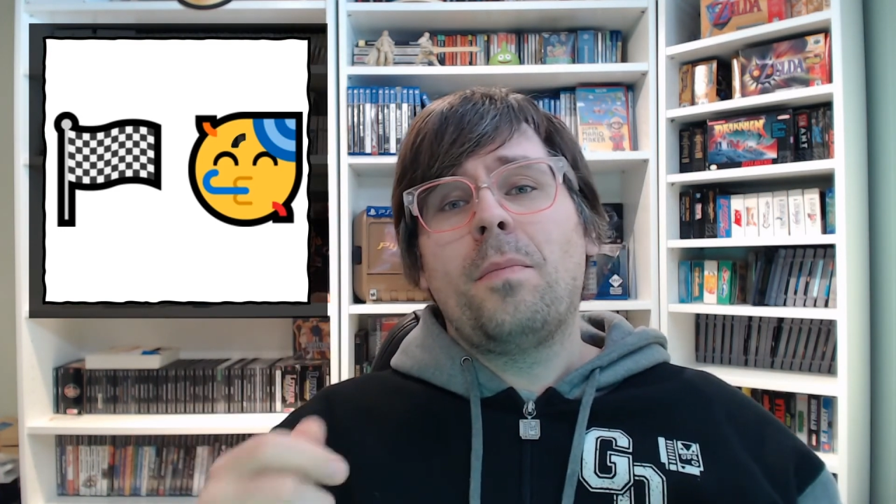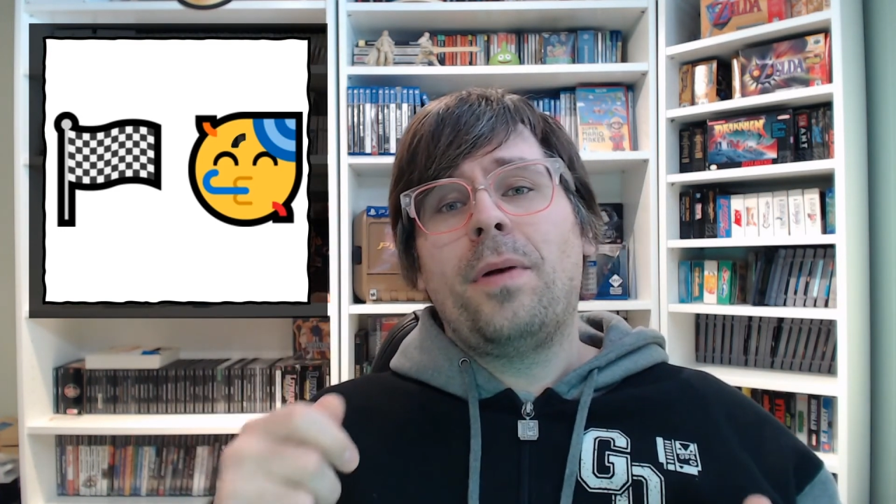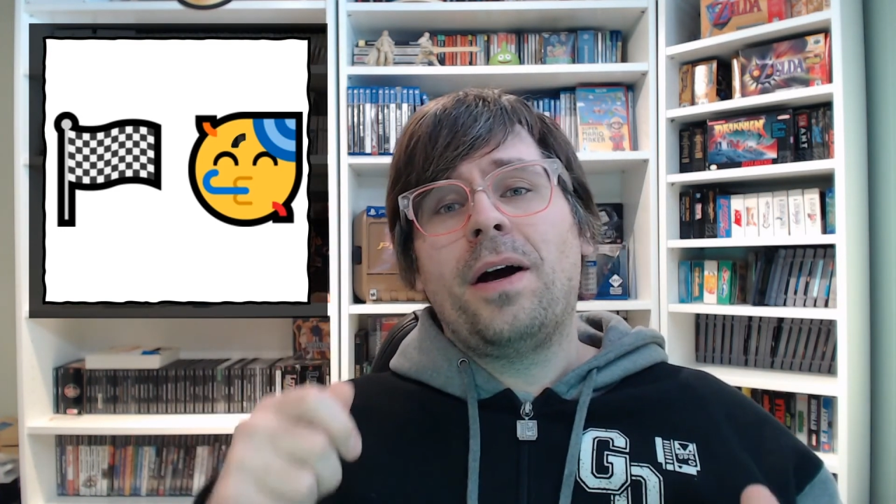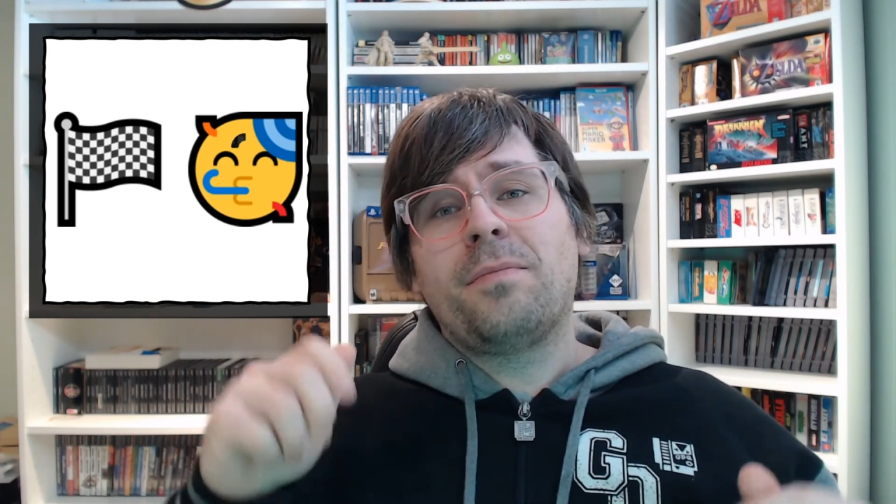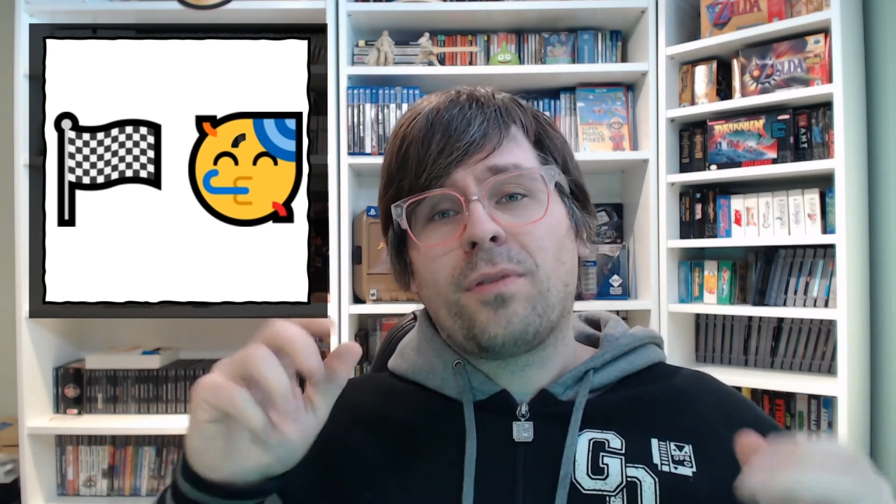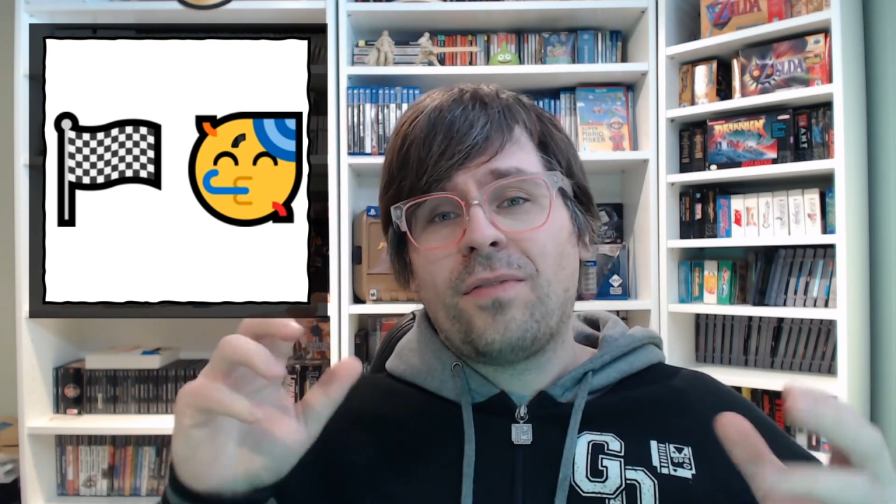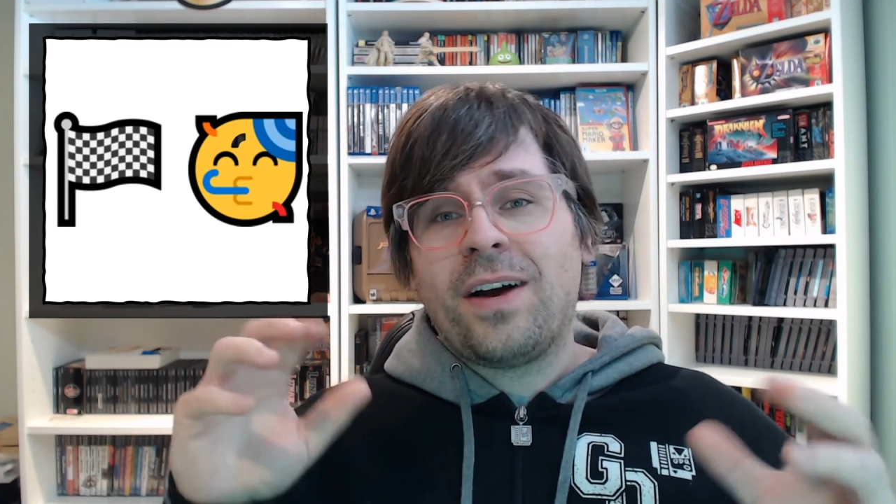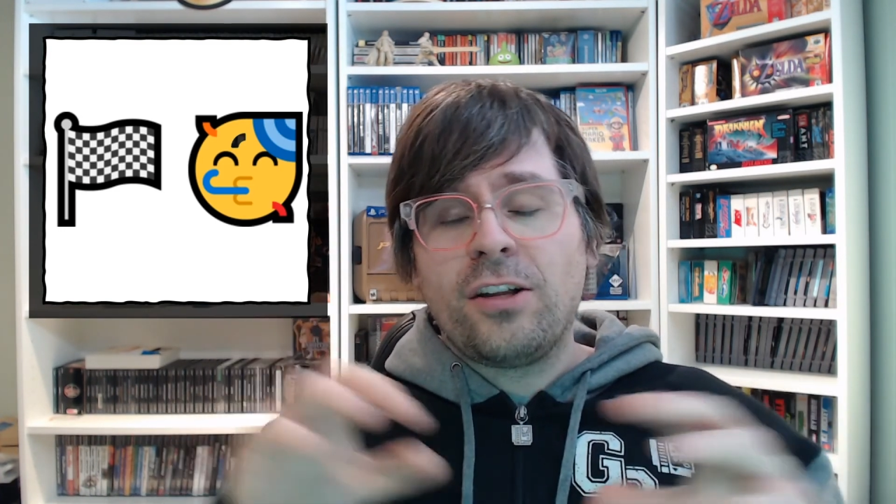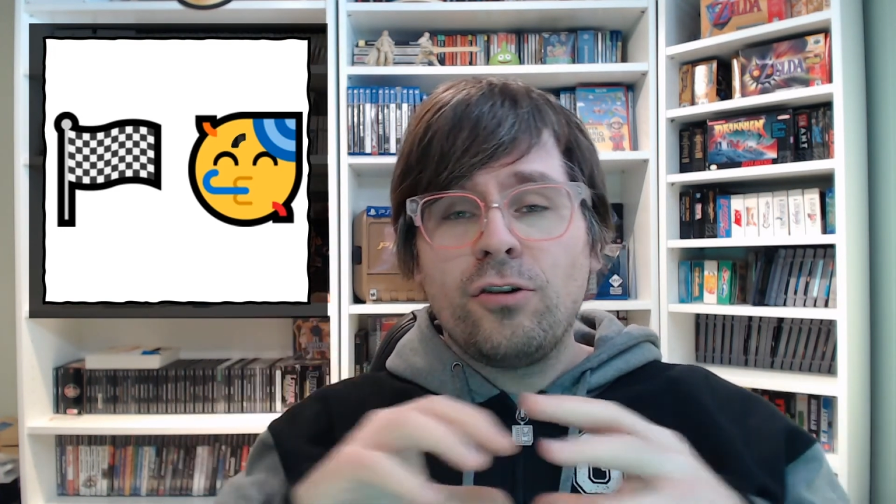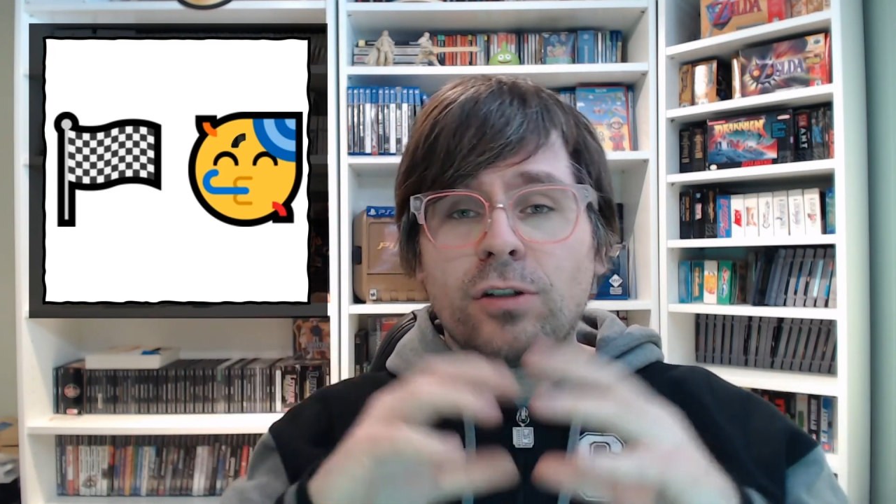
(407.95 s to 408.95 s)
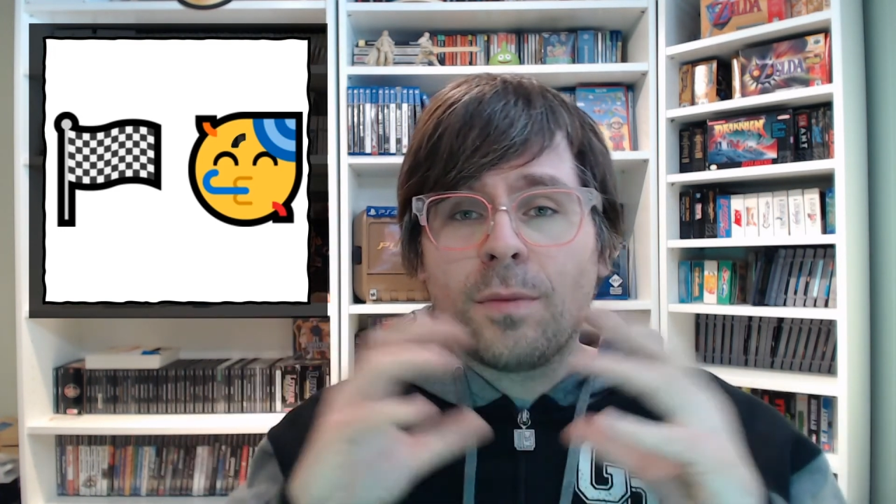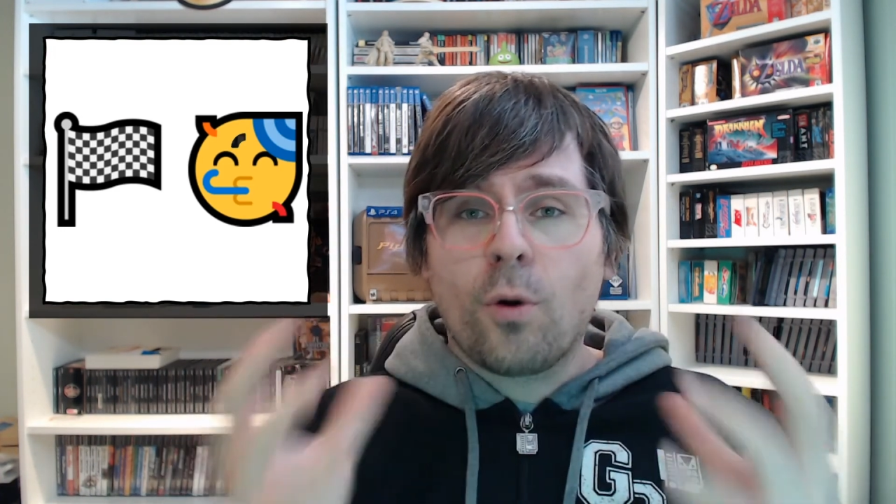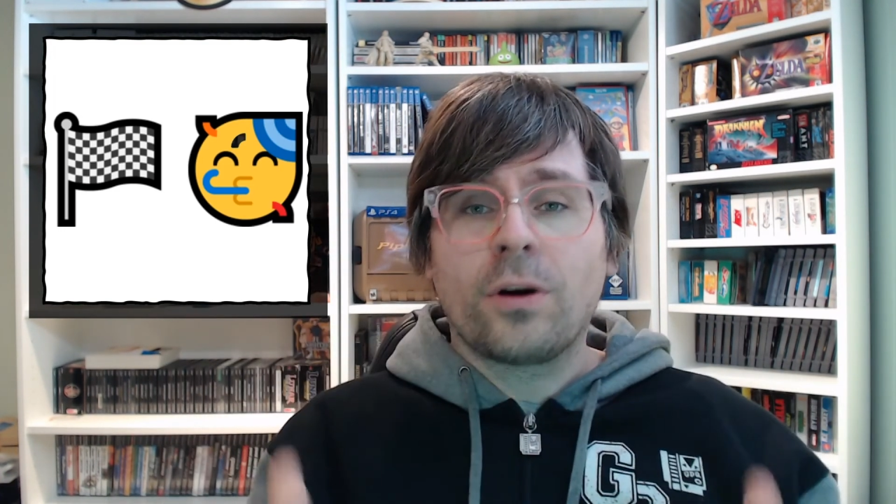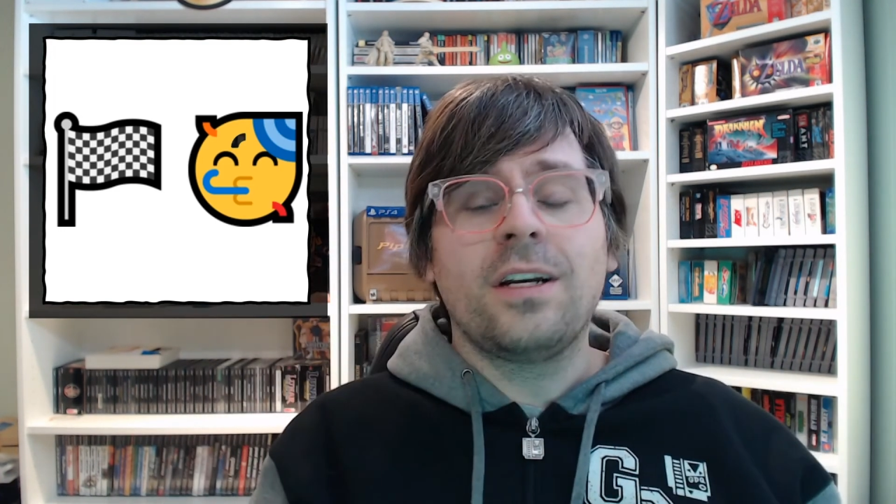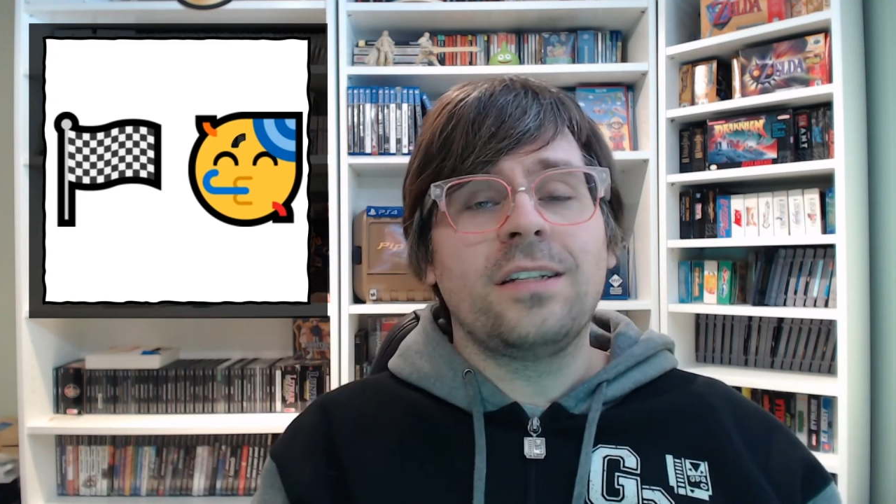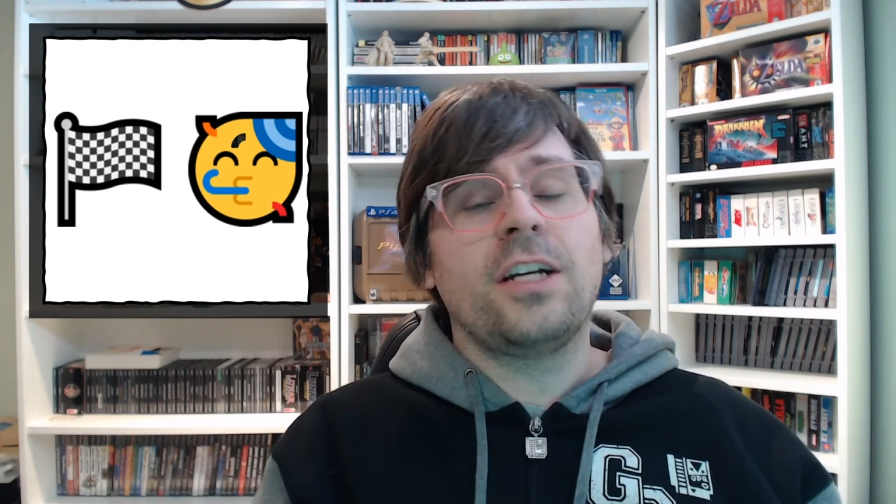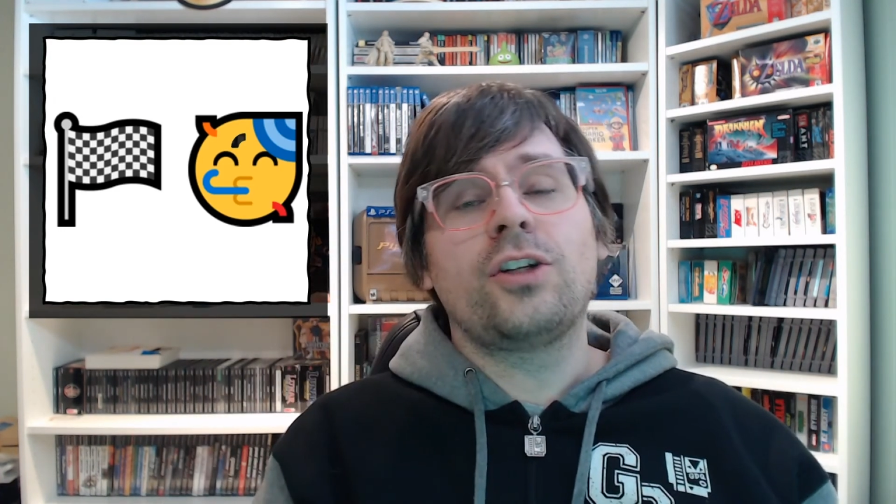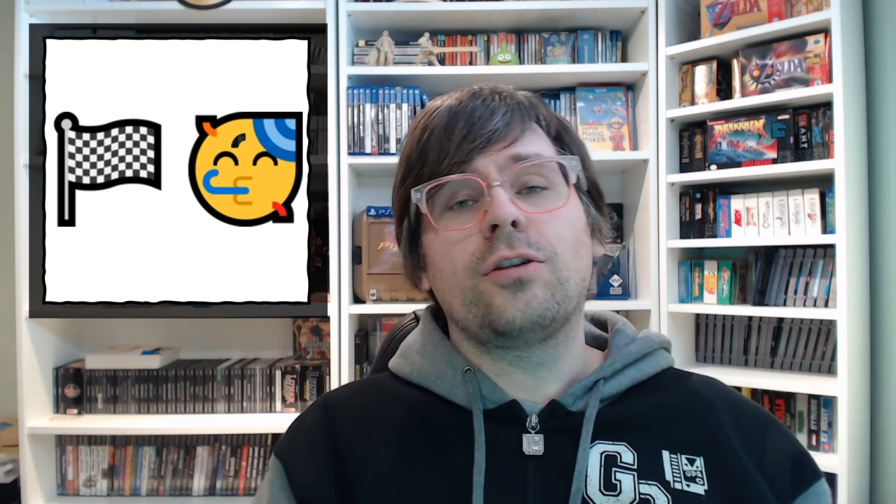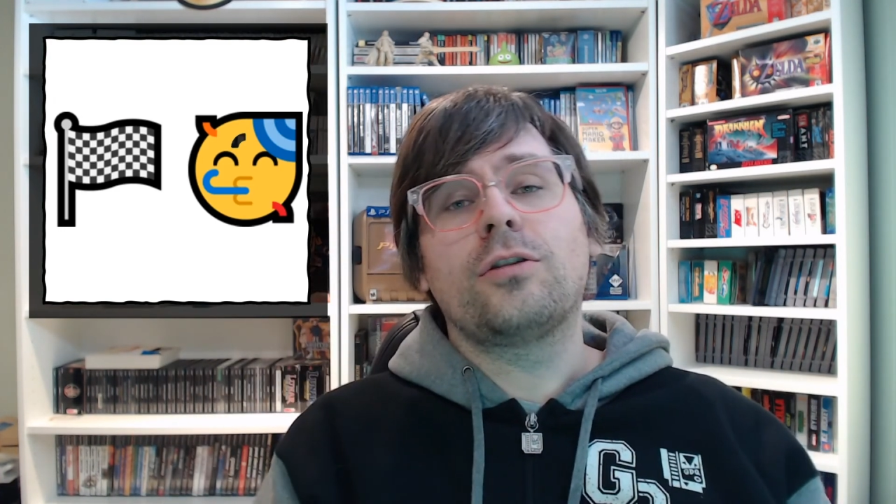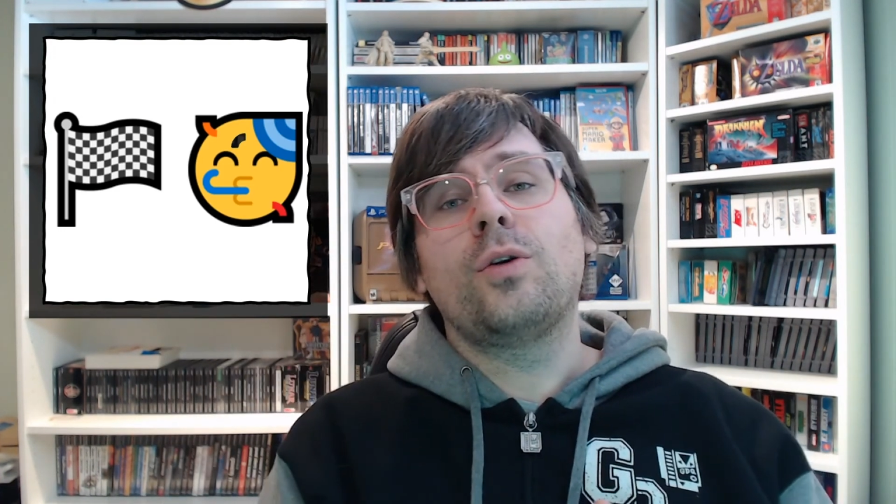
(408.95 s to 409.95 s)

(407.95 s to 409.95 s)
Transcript: but providing you some organizational